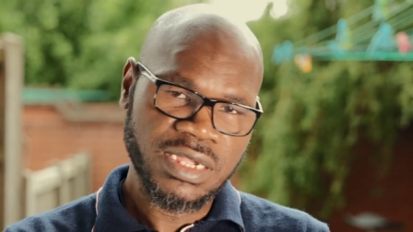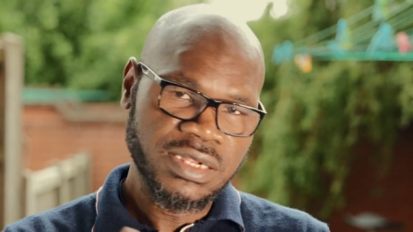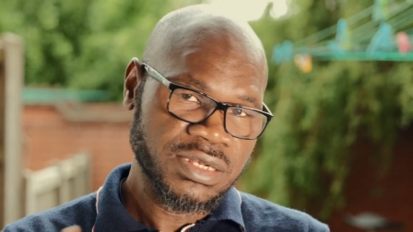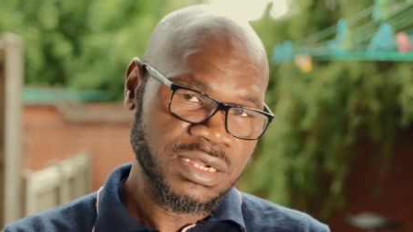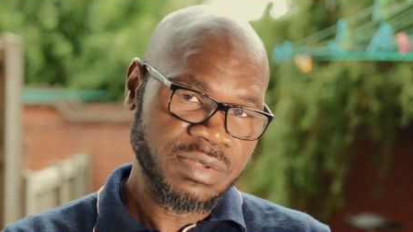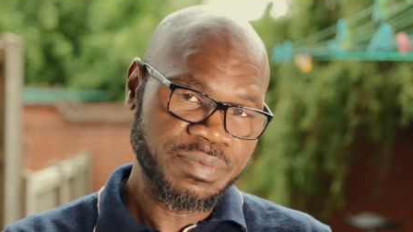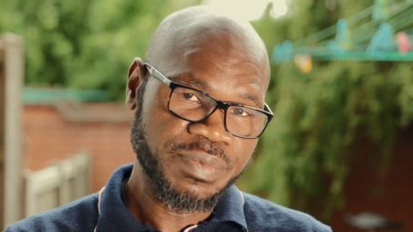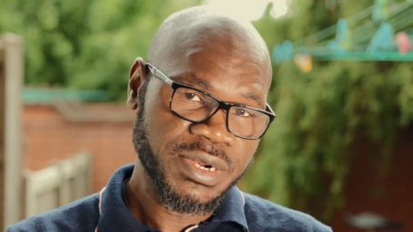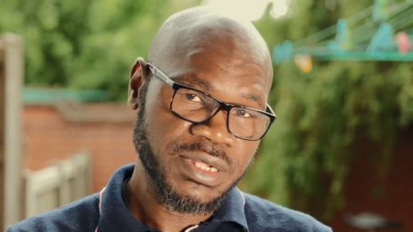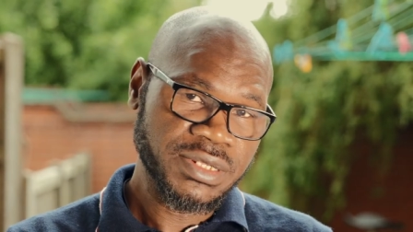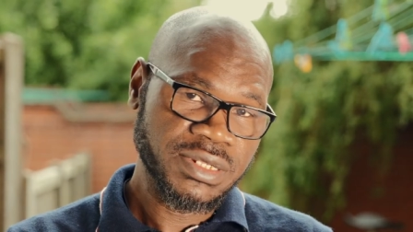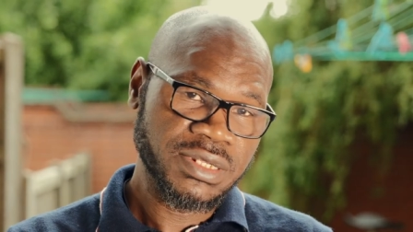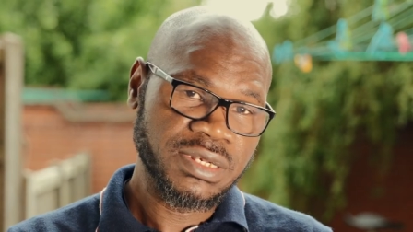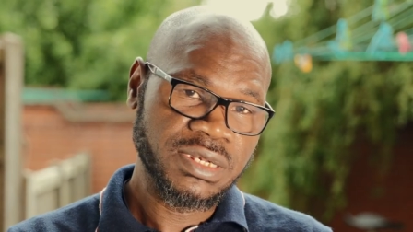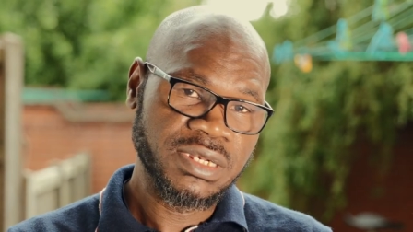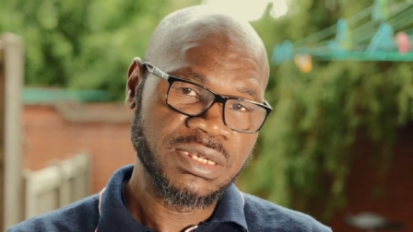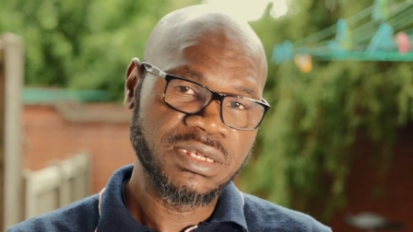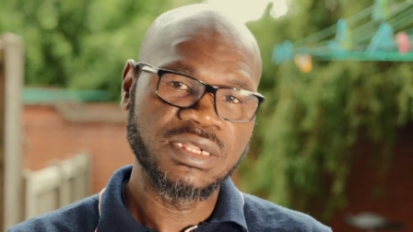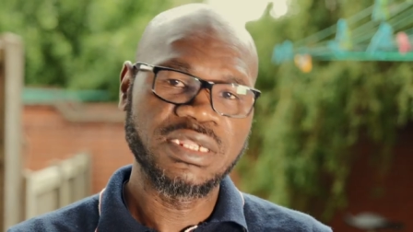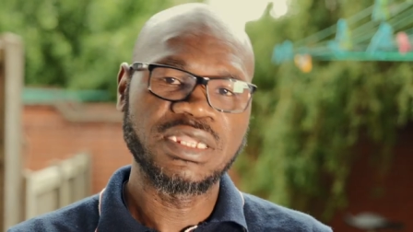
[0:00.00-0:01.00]

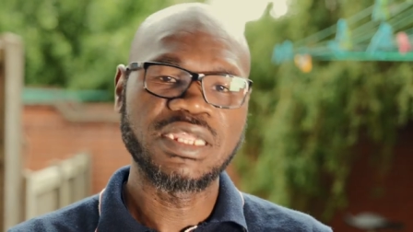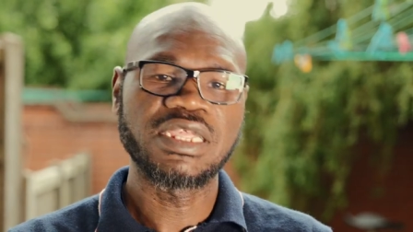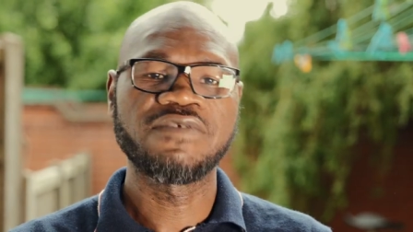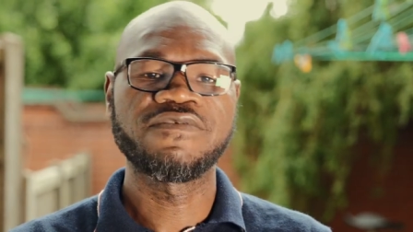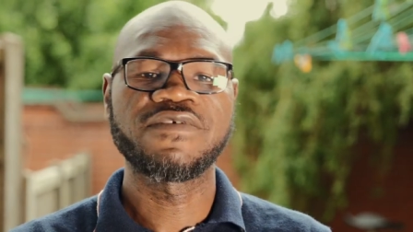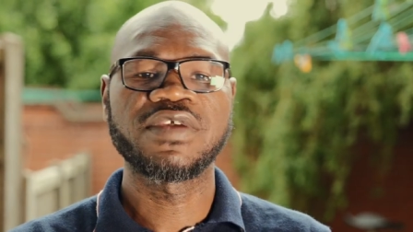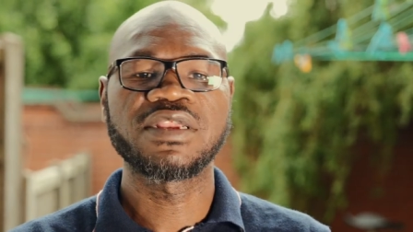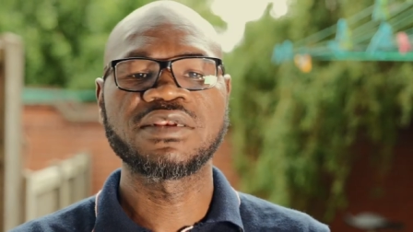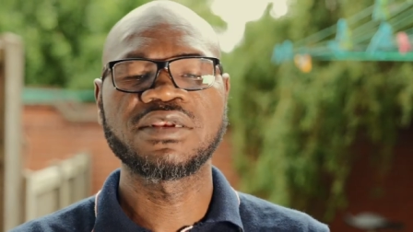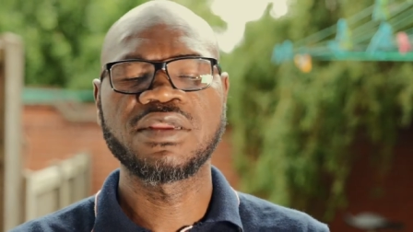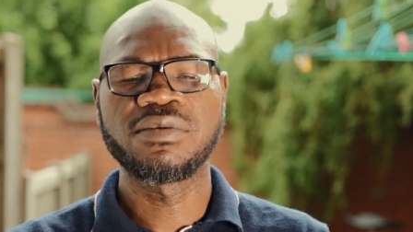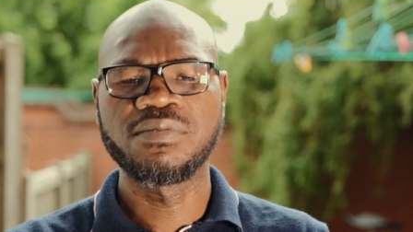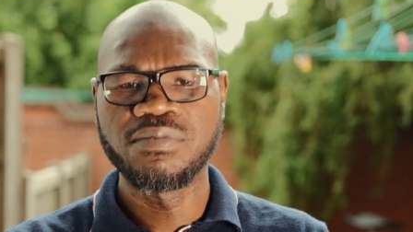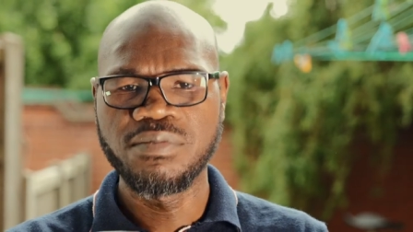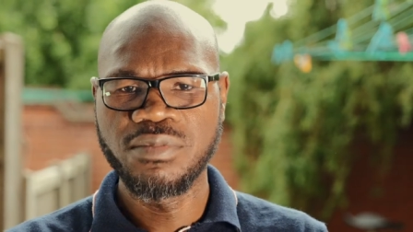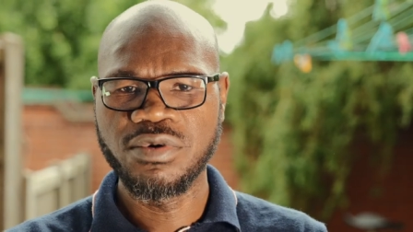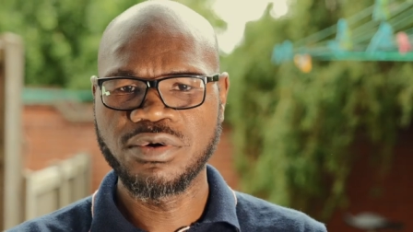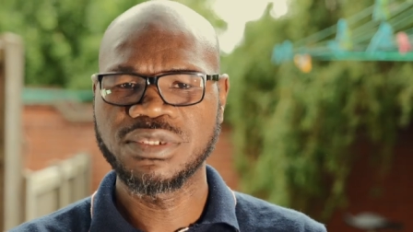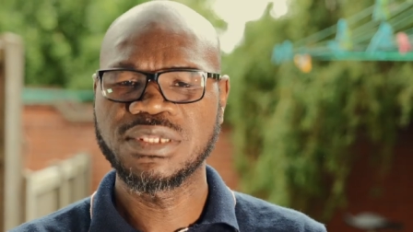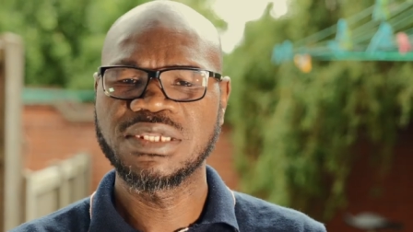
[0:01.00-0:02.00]
Depression, even the
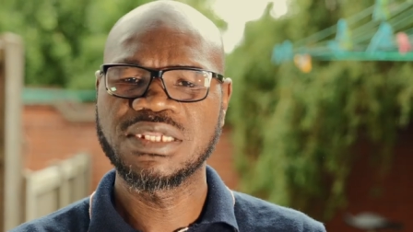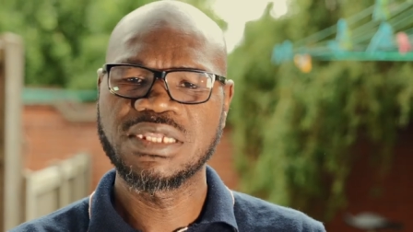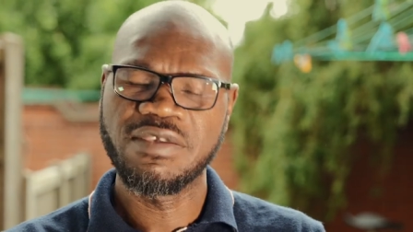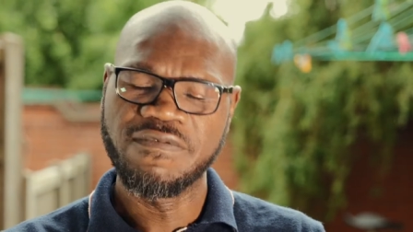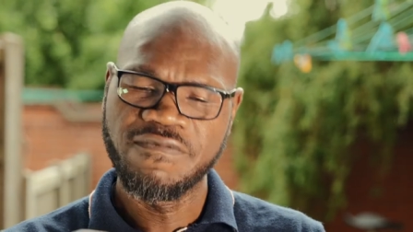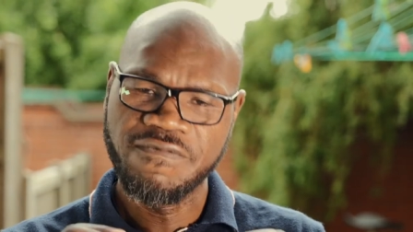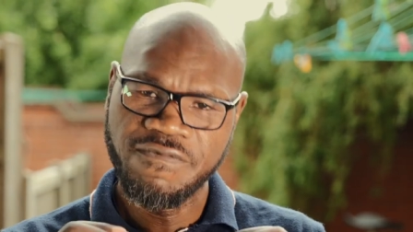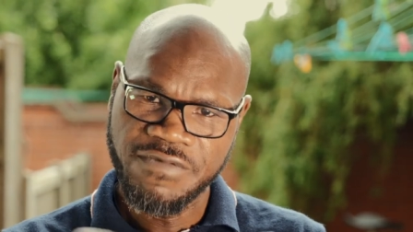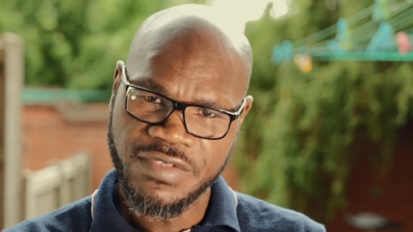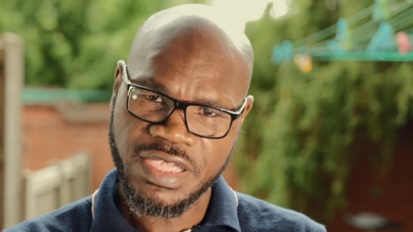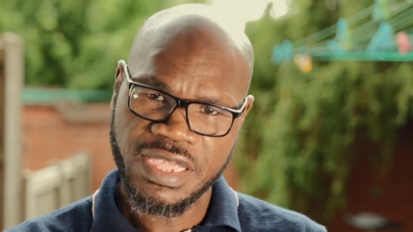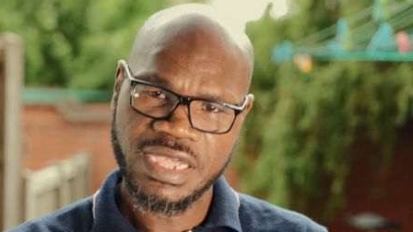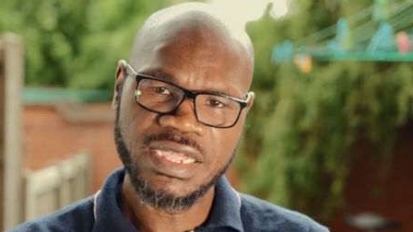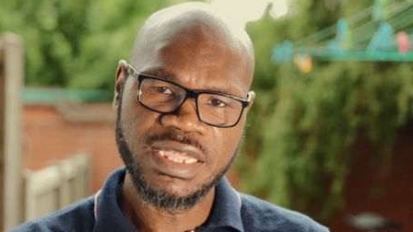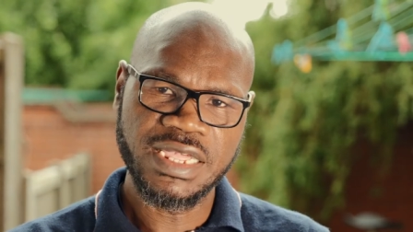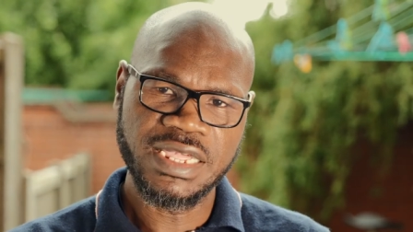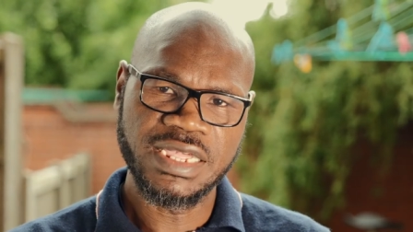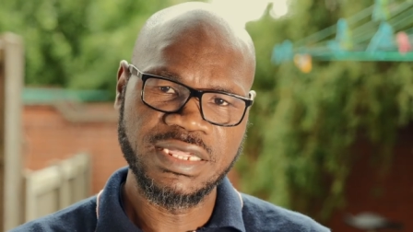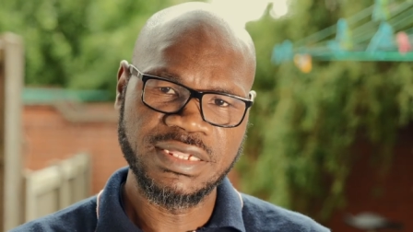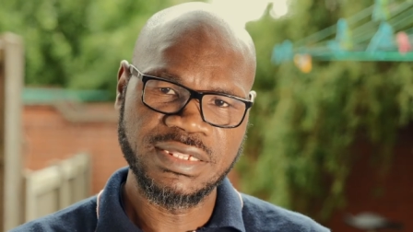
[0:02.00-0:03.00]
most severe
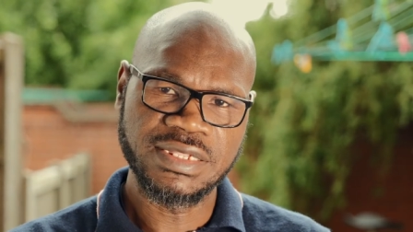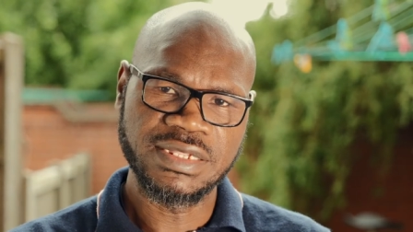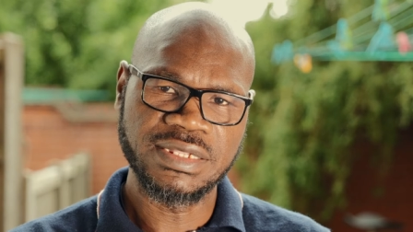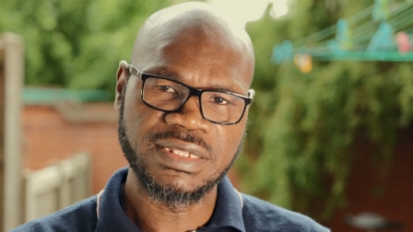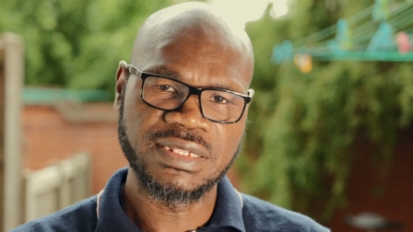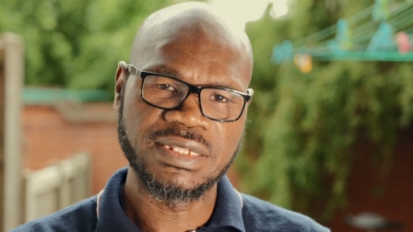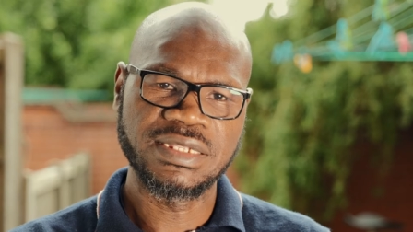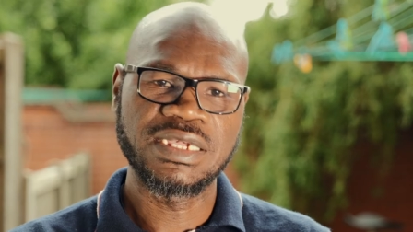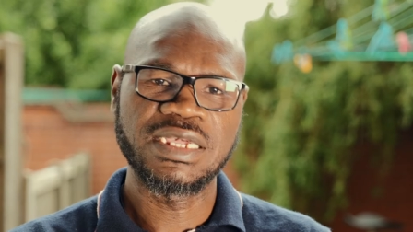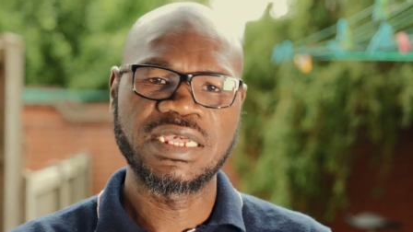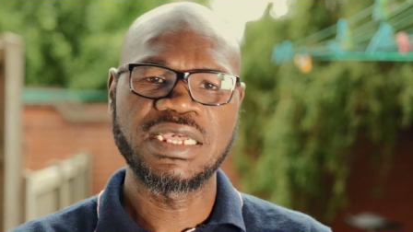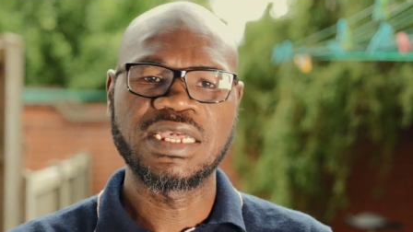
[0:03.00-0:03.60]
cases,